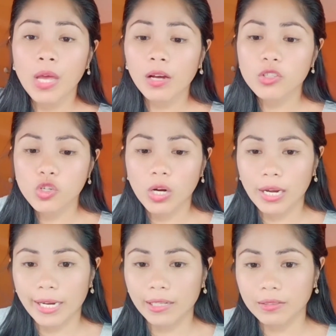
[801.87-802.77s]

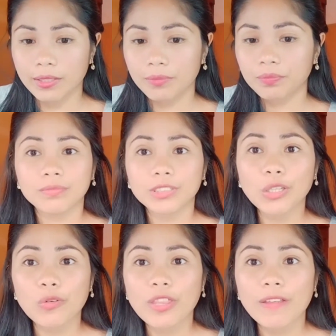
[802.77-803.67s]
child.
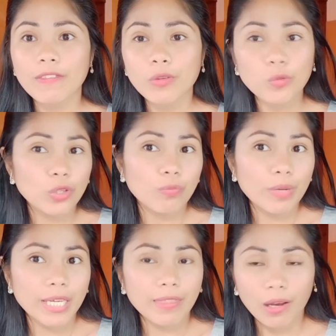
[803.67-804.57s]
So that would
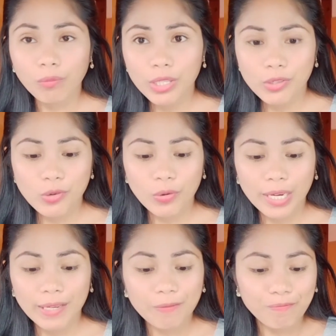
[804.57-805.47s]
be number
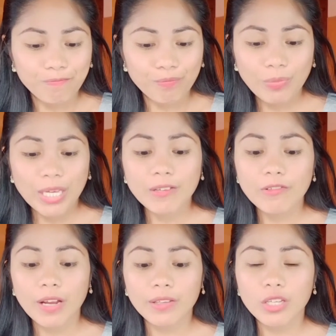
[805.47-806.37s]
3, be
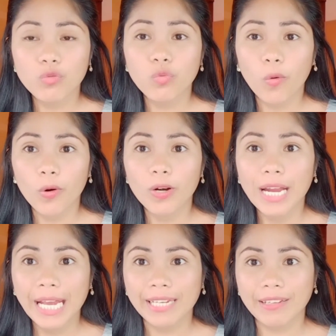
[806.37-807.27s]
ready for
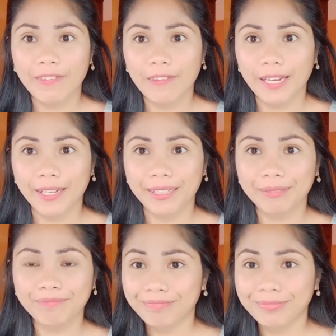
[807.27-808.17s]
anything.
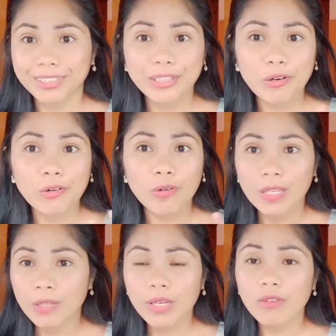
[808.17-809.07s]
So
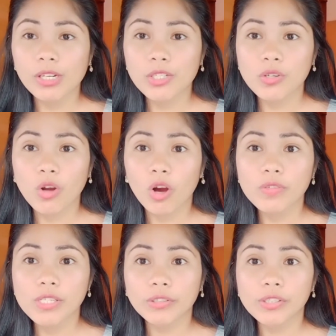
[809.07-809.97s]
immigration
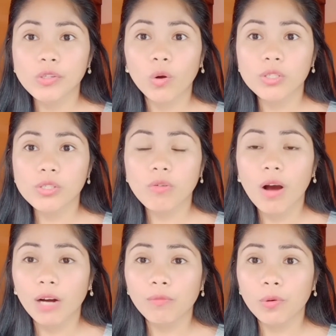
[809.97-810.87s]
officers also
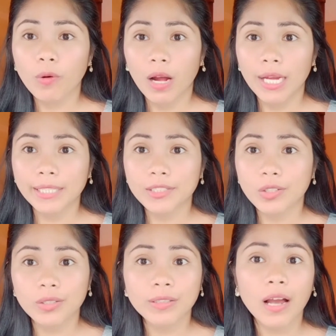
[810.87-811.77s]
have rights
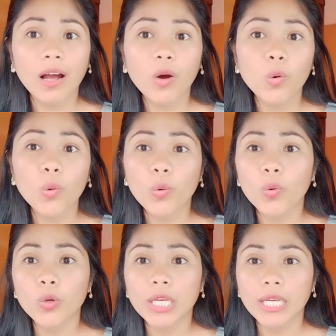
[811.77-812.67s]
na
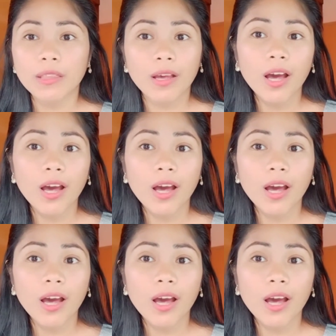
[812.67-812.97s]
hulughugin